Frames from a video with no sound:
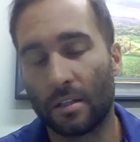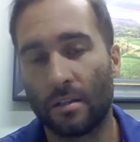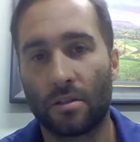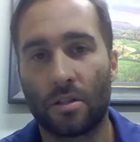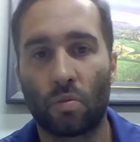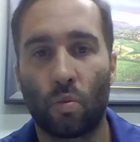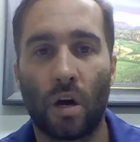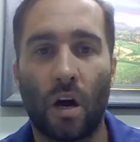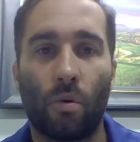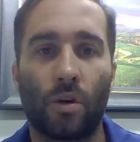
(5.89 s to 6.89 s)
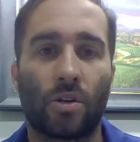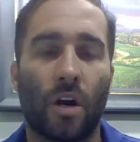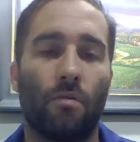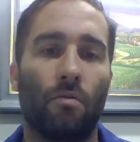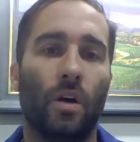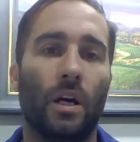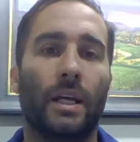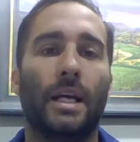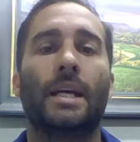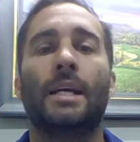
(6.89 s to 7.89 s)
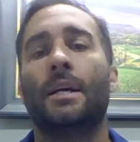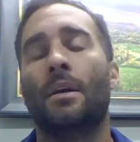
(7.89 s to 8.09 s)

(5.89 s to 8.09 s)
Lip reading: And this is where we're trying to really